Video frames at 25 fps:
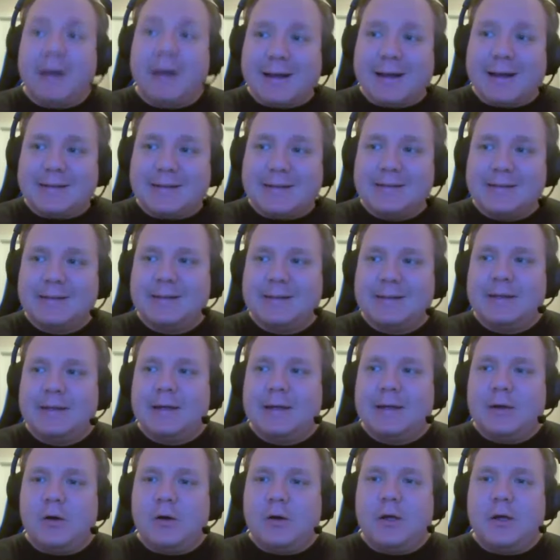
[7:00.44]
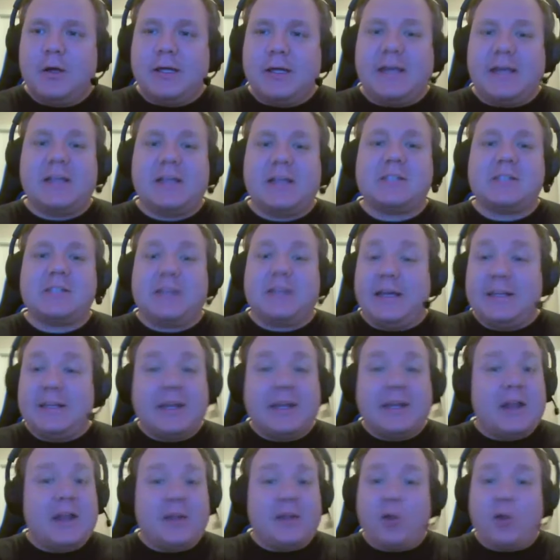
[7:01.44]
but he
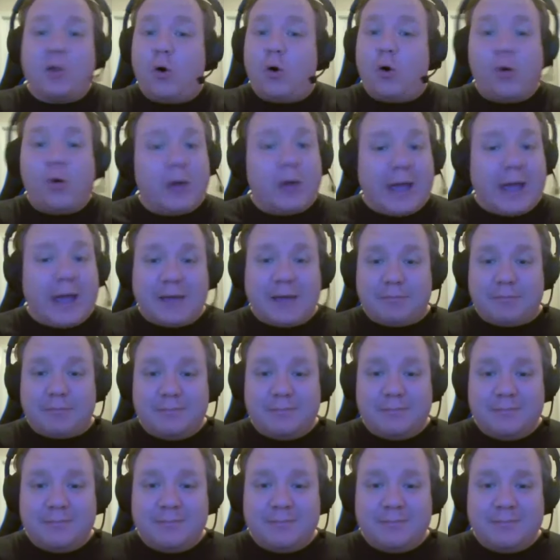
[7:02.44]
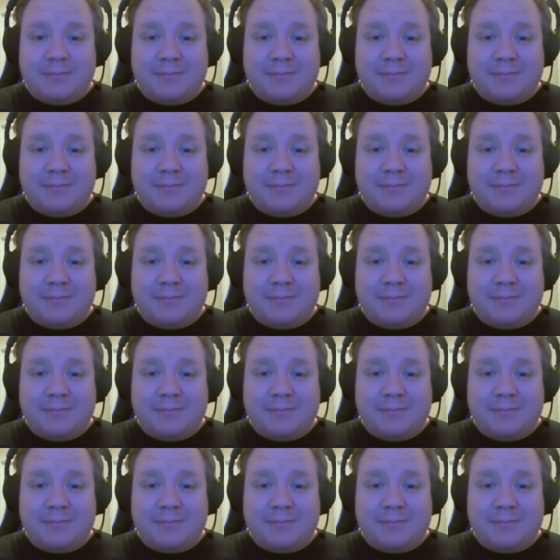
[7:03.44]
did it the whole game.